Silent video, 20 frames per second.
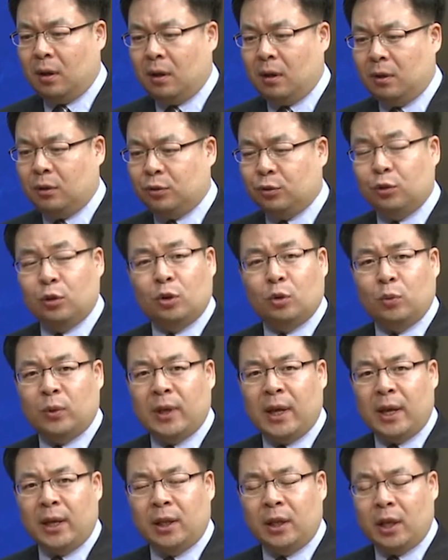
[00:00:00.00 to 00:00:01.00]
student with
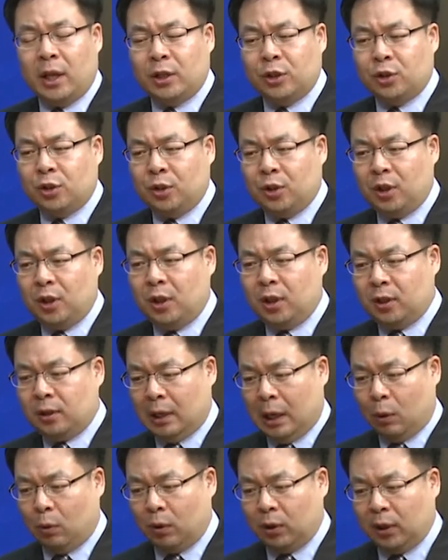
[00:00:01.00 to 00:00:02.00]
ADHD in
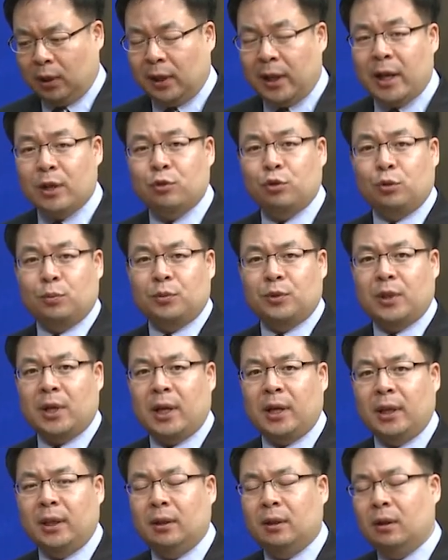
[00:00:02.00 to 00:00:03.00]
our classroom
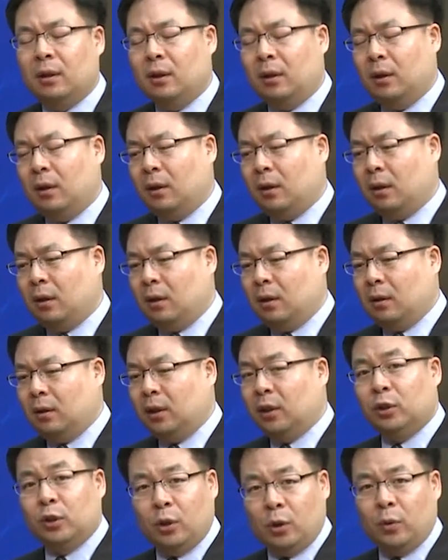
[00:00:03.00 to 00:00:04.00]
setting,
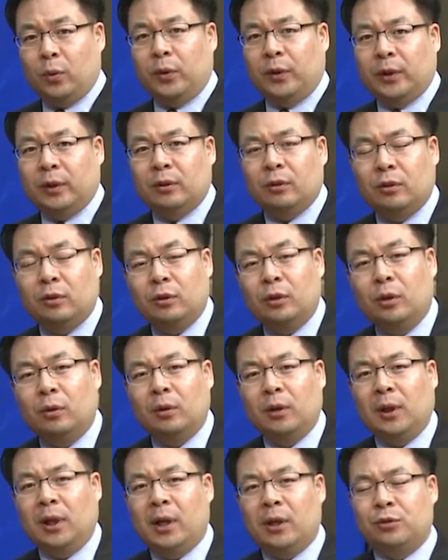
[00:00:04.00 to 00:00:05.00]
in Korean
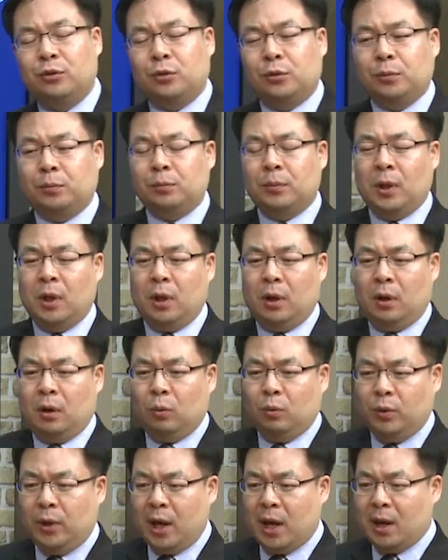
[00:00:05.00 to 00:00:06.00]
classroom,
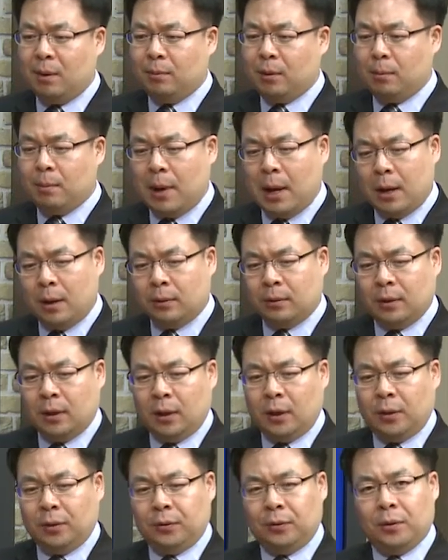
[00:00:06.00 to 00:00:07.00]
we have about
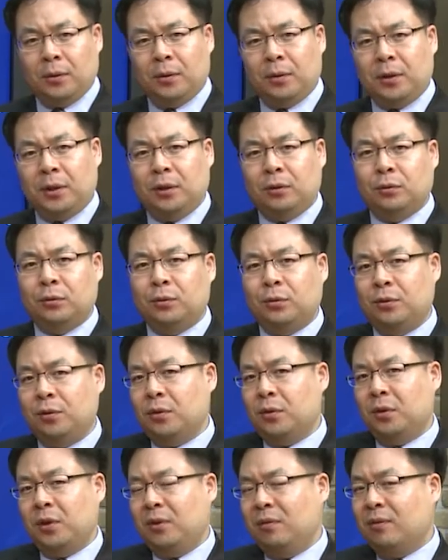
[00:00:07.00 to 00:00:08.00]
30 to
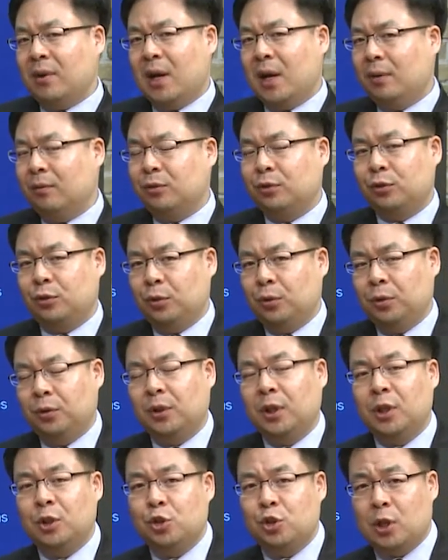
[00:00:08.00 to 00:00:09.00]
35
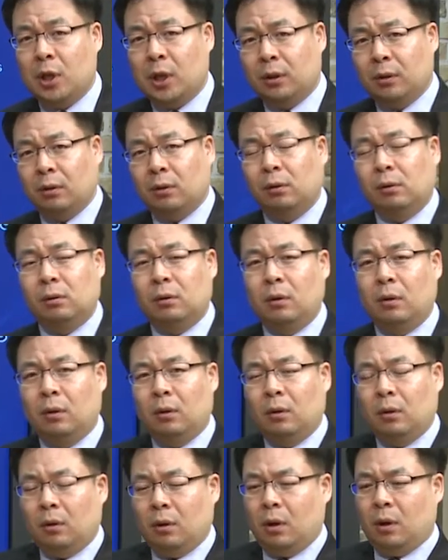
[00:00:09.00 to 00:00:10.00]
students in general.
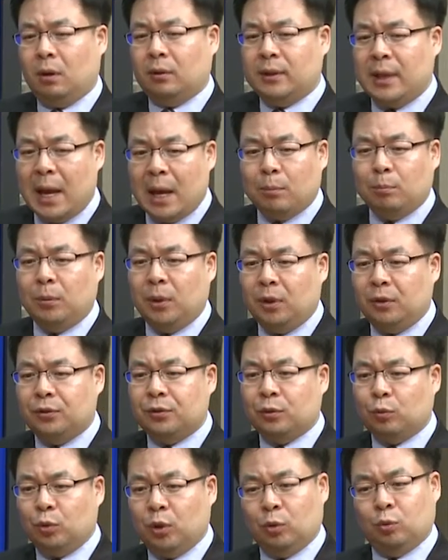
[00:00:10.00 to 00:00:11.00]
That means
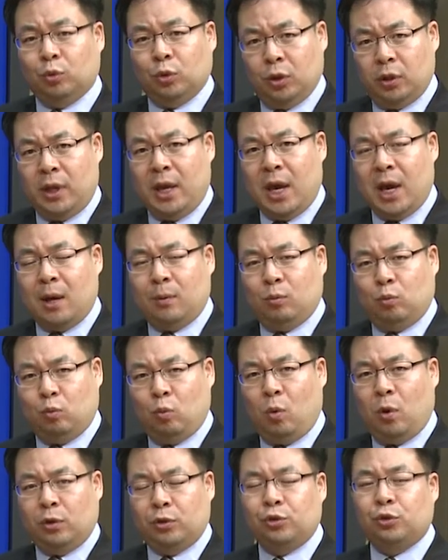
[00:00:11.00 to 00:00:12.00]
we would have
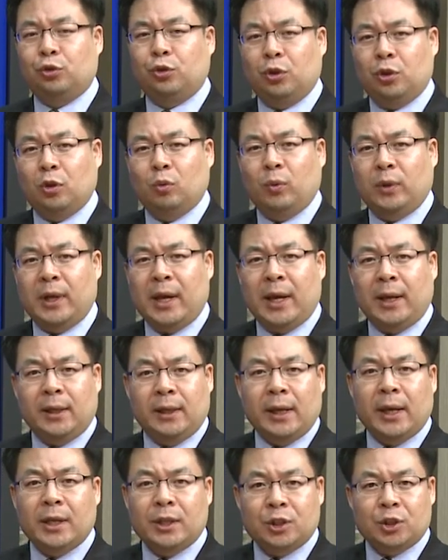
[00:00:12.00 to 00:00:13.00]
one student with
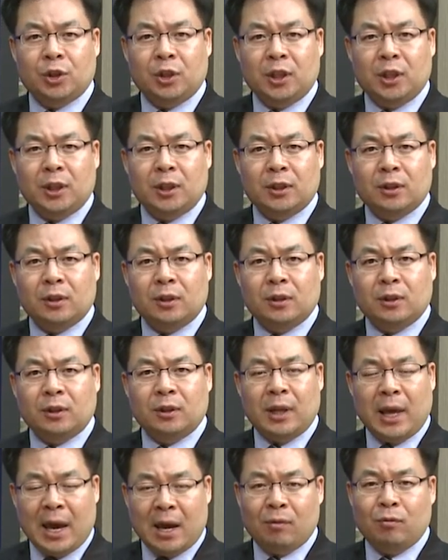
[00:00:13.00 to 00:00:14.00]
ADHD
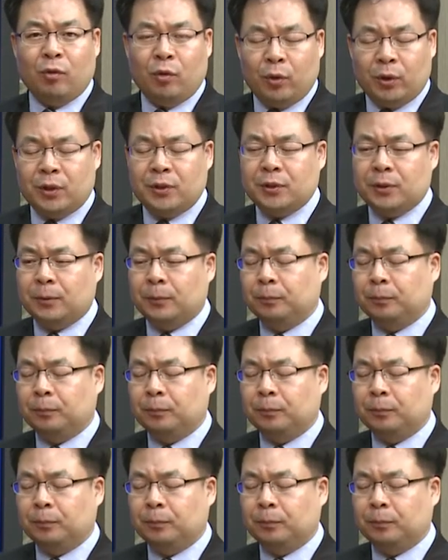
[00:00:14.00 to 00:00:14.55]
in average.